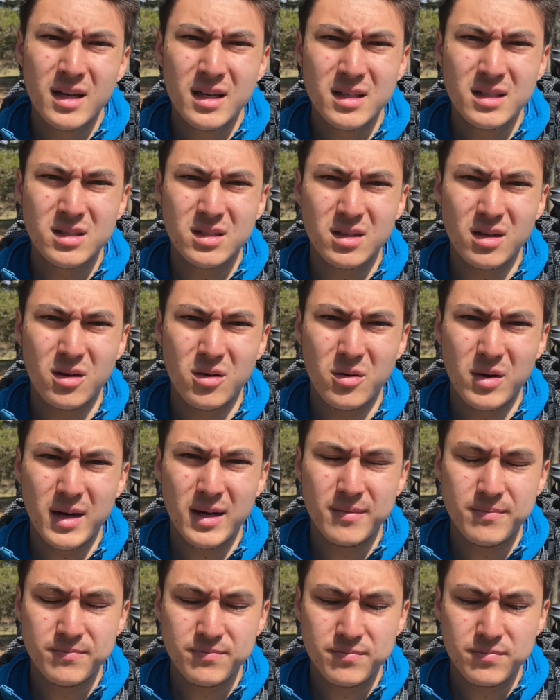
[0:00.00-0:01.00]

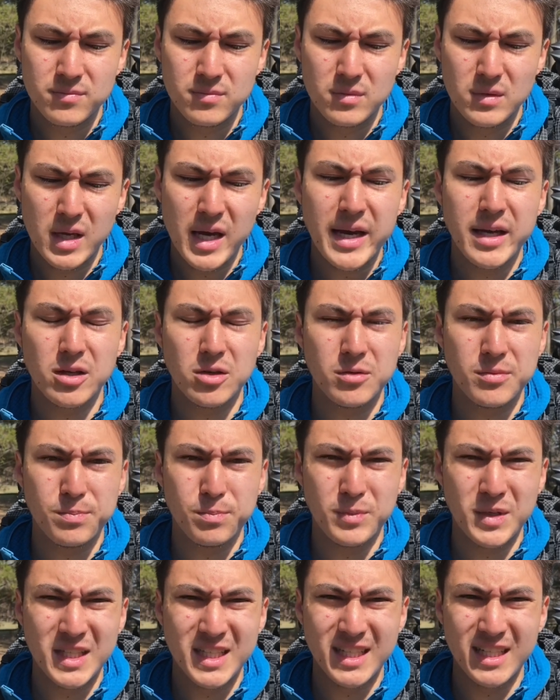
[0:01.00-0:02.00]
So yeah, you'll
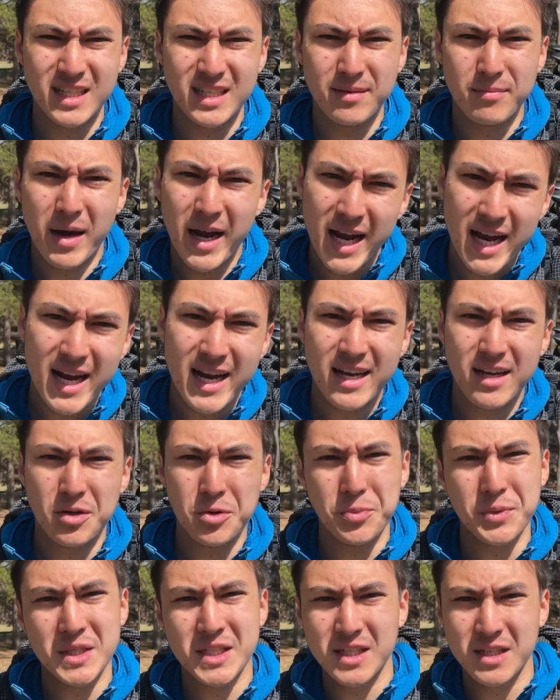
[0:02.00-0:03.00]
be seeing my hike, you'll
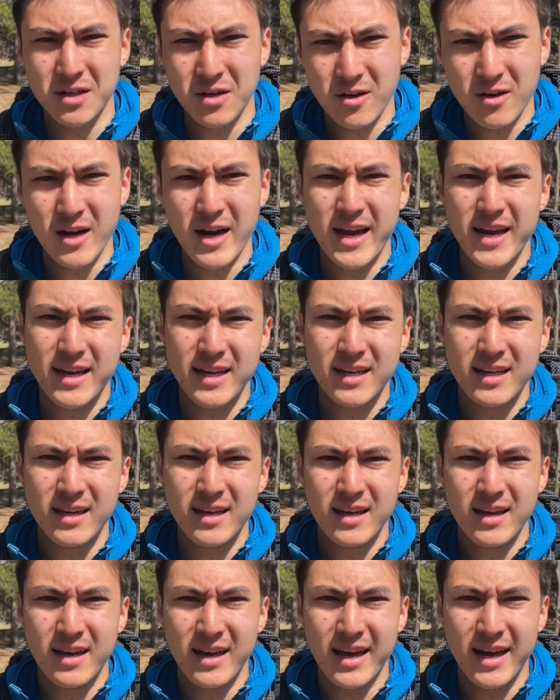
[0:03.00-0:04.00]
be seeing her hike,
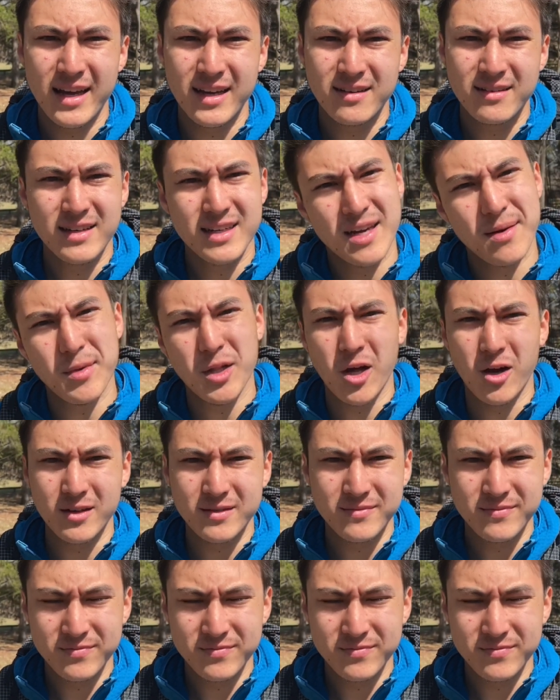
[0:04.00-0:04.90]
and come along.